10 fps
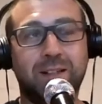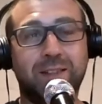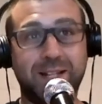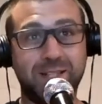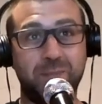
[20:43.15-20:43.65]

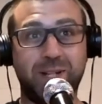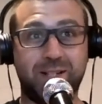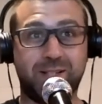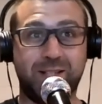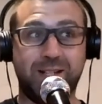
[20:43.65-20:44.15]
the
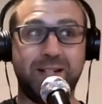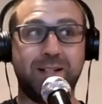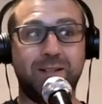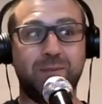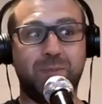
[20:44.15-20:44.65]
biggest
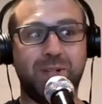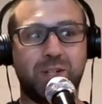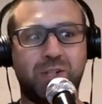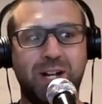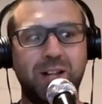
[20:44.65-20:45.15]

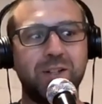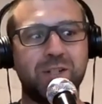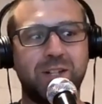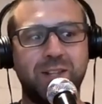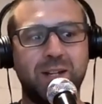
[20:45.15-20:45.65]
challenge,
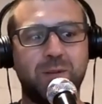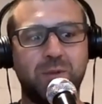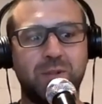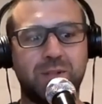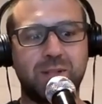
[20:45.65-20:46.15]
I think,
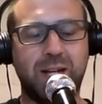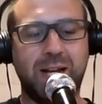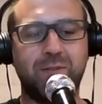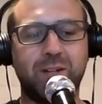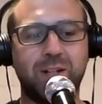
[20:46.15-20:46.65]
was
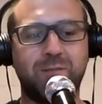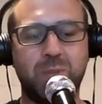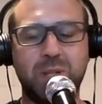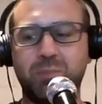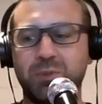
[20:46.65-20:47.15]
having enough
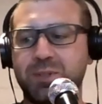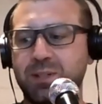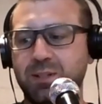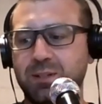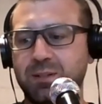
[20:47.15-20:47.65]
people
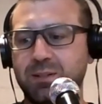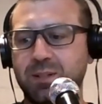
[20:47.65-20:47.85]
to